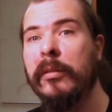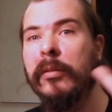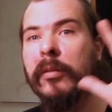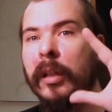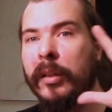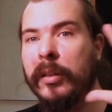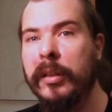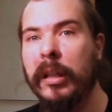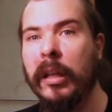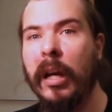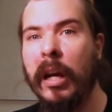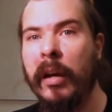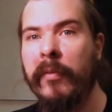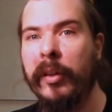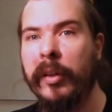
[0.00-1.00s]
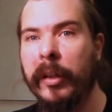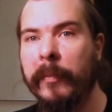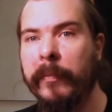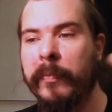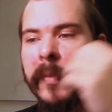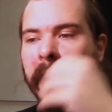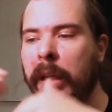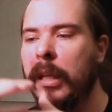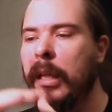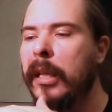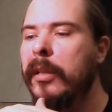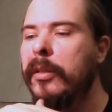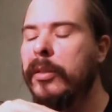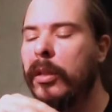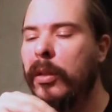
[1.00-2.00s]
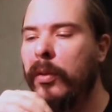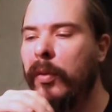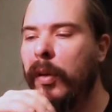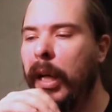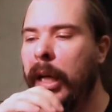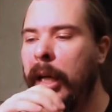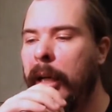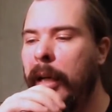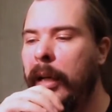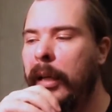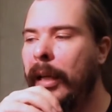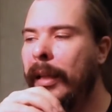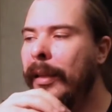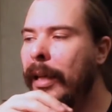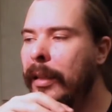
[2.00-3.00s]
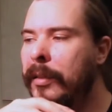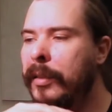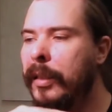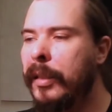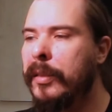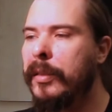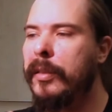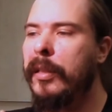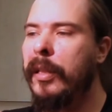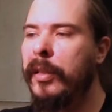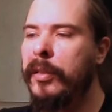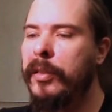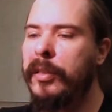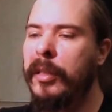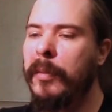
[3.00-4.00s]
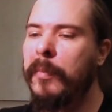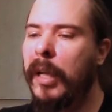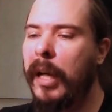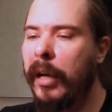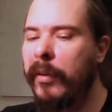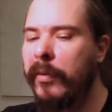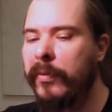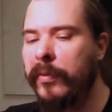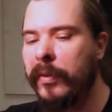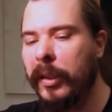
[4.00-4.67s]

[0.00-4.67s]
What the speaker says: You can see everything. So in that sense, there's some kind of